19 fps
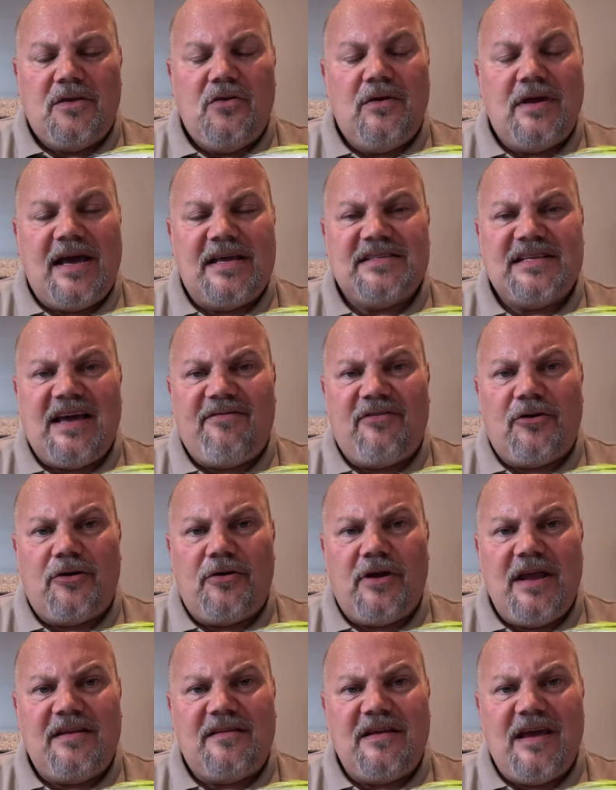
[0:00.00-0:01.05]
You guys have a
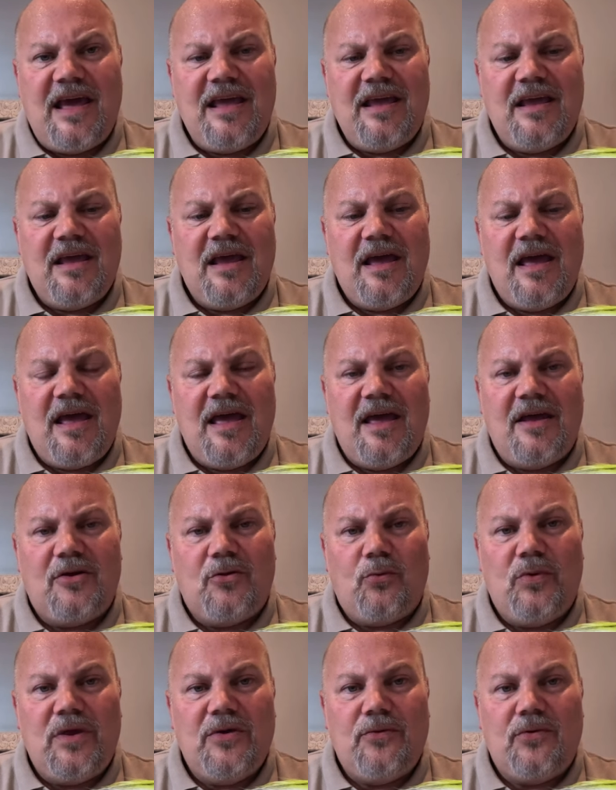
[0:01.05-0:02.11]
great day,
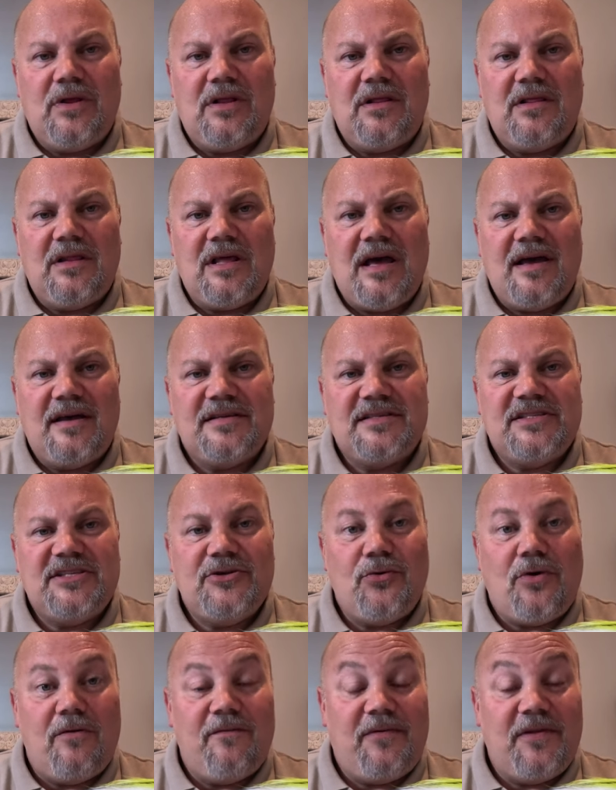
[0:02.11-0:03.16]
and we will uh, see
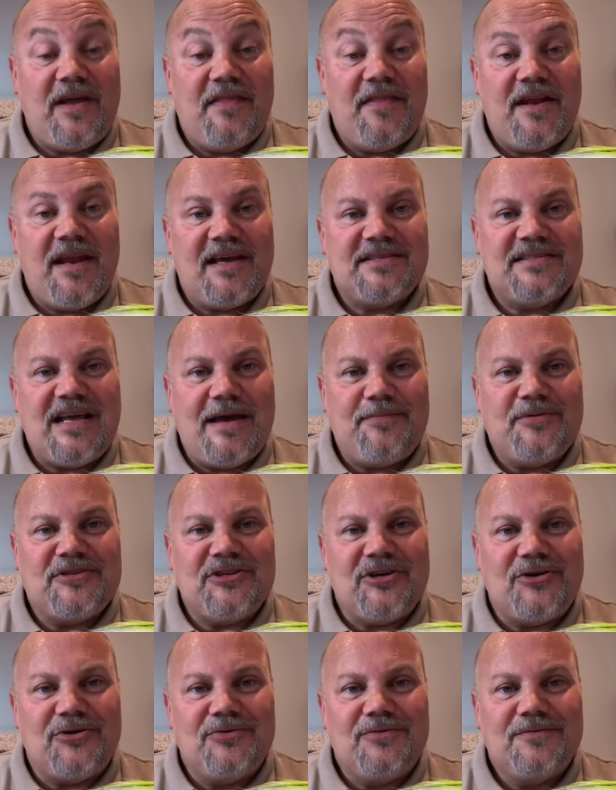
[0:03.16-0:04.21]
you hopefully on the next
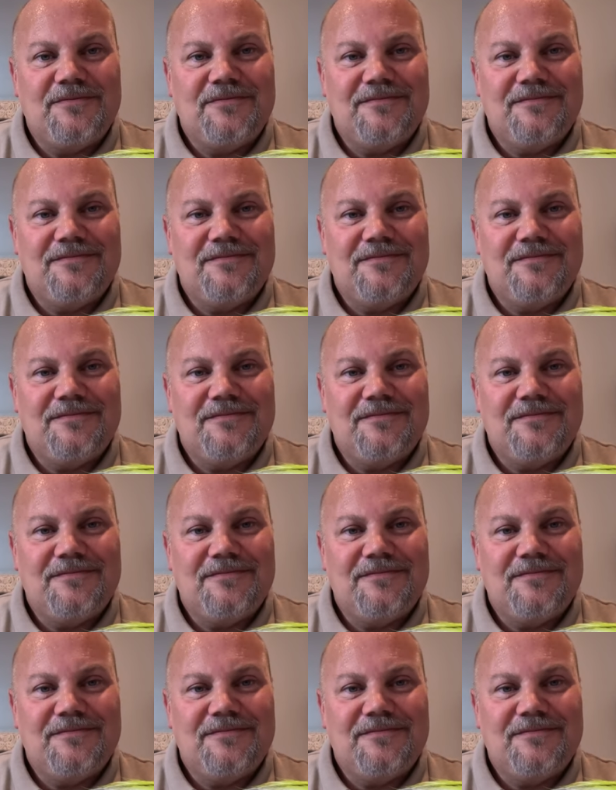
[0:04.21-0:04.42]
episode.